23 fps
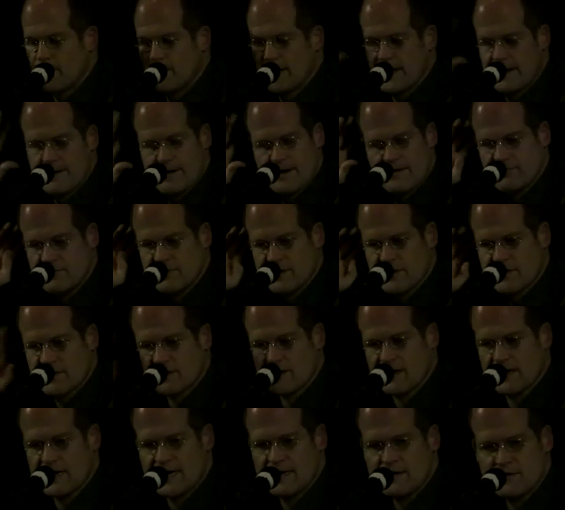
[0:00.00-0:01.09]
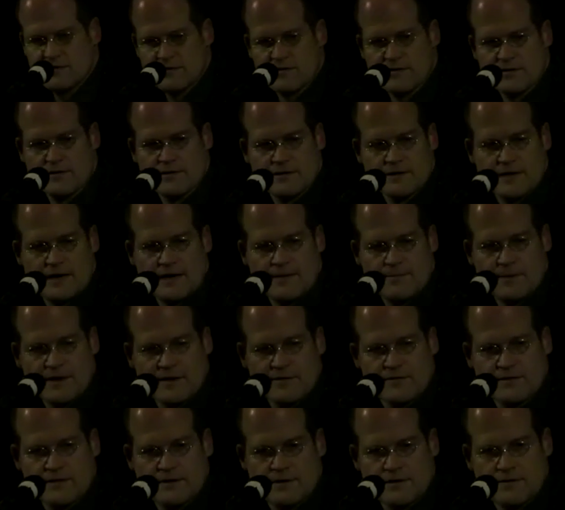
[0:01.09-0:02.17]
have nothing against adult
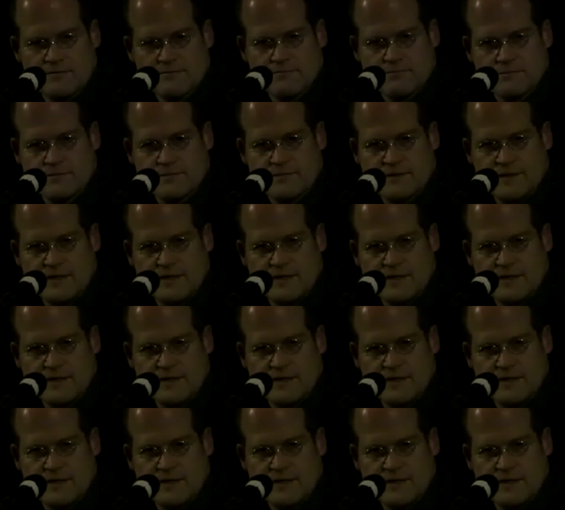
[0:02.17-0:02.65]
comics that